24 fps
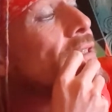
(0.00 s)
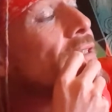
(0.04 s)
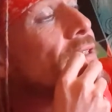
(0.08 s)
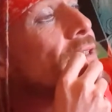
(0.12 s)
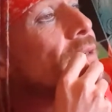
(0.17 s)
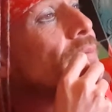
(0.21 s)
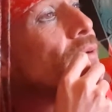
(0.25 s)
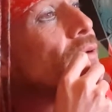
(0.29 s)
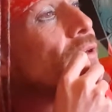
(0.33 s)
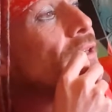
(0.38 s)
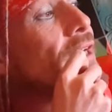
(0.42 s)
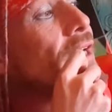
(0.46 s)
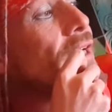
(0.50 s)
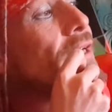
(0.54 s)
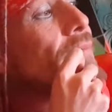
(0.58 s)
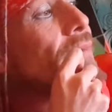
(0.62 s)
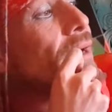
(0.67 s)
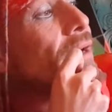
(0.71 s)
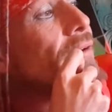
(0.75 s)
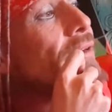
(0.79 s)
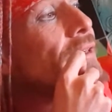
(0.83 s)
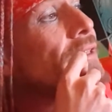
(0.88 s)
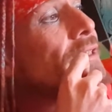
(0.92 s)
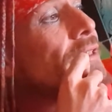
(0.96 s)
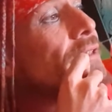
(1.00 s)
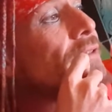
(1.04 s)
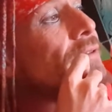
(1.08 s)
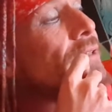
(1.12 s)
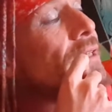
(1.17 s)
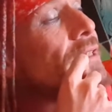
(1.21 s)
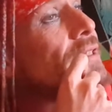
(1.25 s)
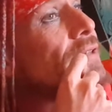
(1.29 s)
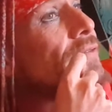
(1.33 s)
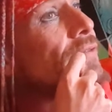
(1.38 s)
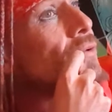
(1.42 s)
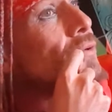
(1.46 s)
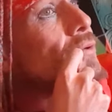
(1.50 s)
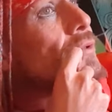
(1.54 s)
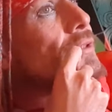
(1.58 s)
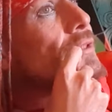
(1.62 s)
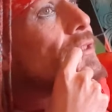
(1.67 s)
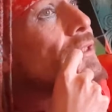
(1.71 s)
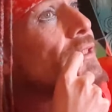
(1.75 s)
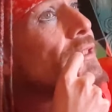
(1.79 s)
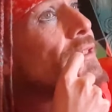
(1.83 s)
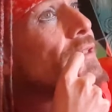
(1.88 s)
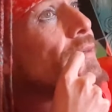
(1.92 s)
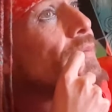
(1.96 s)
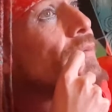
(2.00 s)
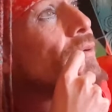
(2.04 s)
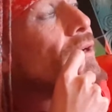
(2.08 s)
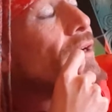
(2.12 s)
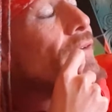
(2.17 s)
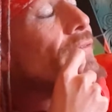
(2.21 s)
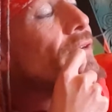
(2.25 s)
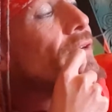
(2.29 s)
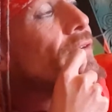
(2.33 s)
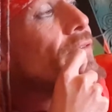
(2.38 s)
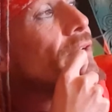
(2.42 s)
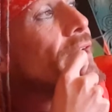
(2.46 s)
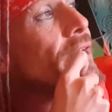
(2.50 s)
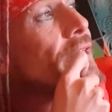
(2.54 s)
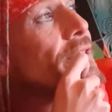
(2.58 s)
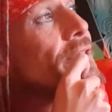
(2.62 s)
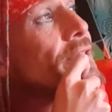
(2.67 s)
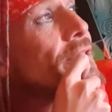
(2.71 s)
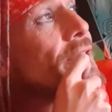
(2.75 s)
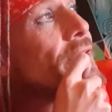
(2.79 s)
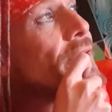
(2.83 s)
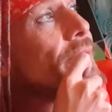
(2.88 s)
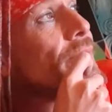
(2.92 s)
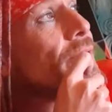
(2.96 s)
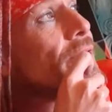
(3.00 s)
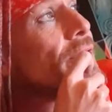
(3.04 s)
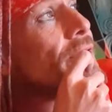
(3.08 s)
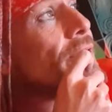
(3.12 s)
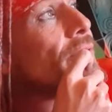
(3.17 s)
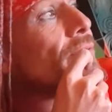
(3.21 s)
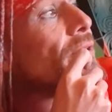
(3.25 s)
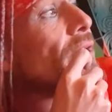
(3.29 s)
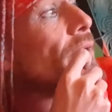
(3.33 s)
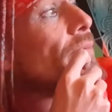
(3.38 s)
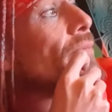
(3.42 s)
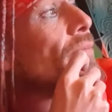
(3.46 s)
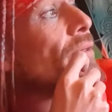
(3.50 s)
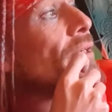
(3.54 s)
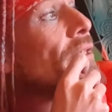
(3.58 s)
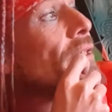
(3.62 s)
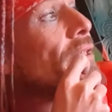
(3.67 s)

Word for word: There's no point getting married because I'll get divorced. There's no point having a relationship because she'll dump me.